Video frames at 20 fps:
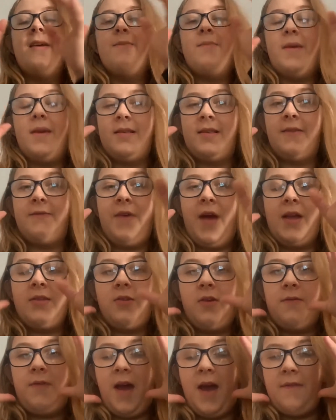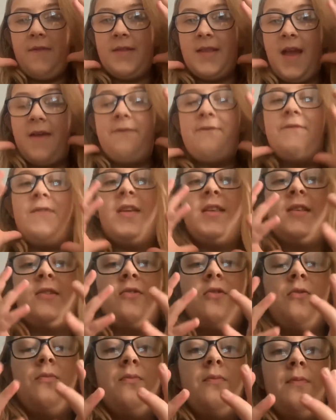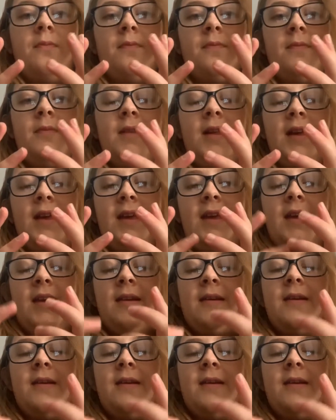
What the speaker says: But it's the fact of having that physical, like,